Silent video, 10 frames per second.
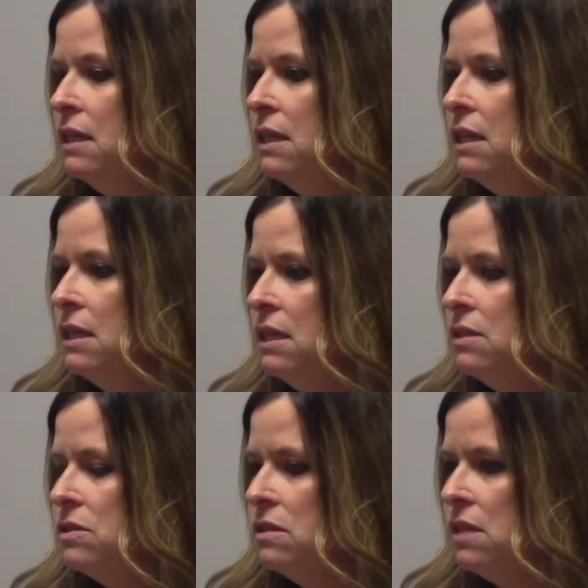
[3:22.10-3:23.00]
it
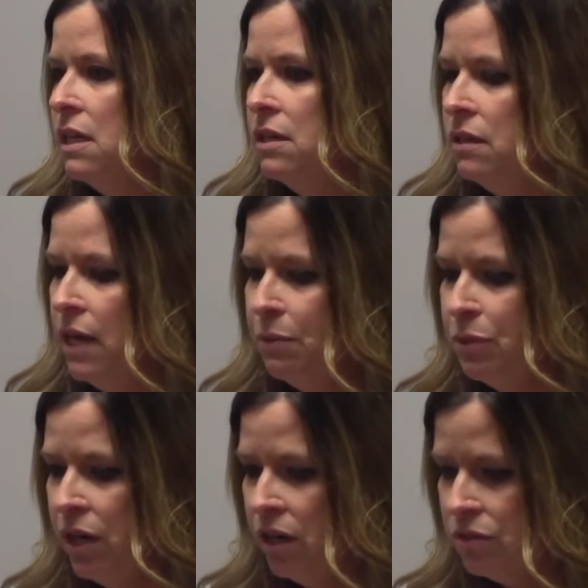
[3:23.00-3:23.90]
is in
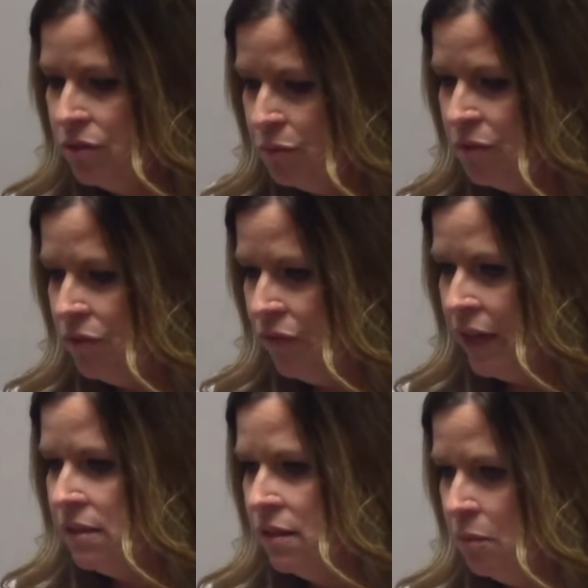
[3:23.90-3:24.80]
regards to defects in the